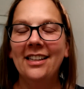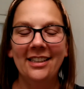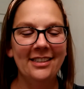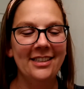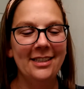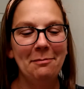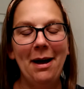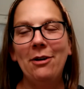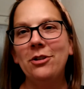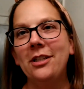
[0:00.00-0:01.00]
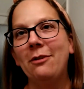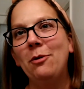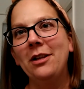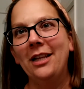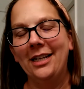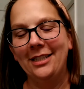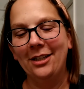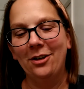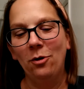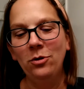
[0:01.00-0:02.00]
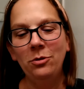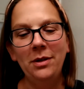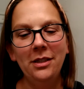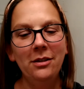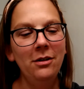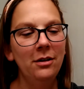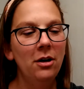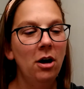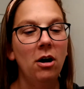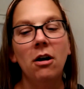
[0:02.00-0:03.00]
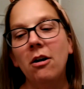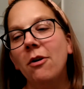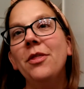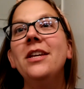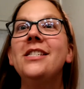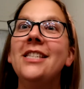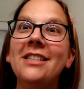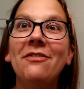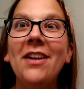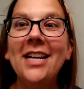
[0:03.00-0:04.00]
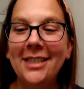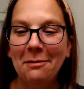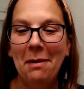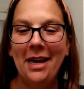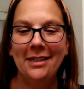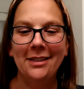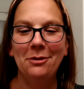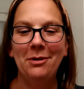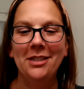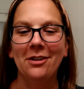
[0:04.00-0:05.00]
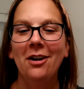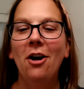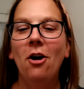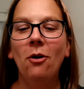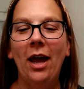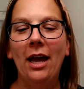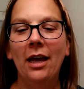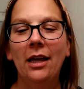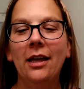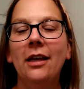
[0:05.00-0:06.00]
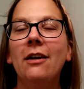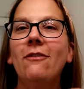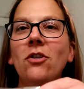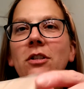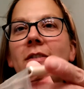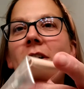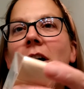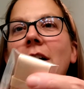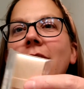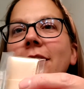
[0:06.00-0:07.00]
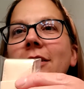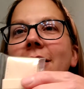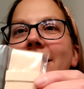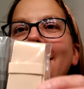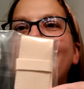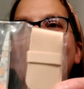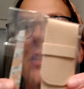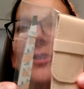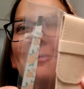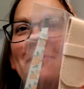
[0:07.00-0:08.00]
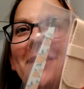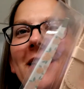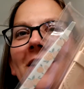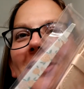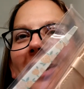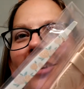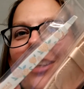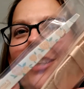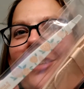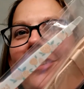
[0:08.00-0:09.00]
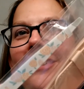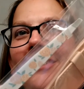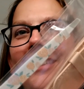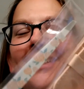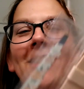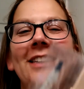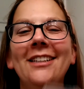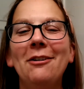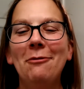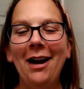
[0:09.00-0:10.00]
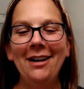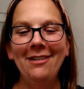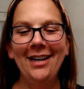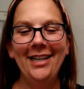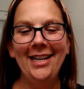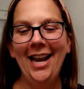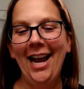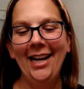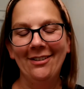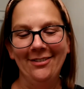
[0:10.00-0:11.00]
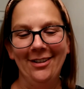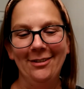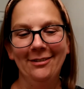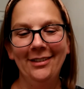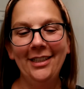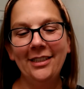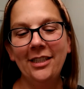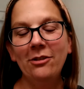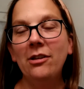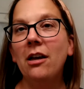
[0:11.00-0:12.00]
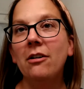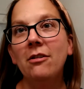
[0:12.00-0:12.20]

Is this a pouch? Like what? Like a to-go tweezer? Oh, this is a fancy pants tweezer. Okay. First of all, this, this is a little... Look how cute. Why do I need that? I don't know. It's cute though.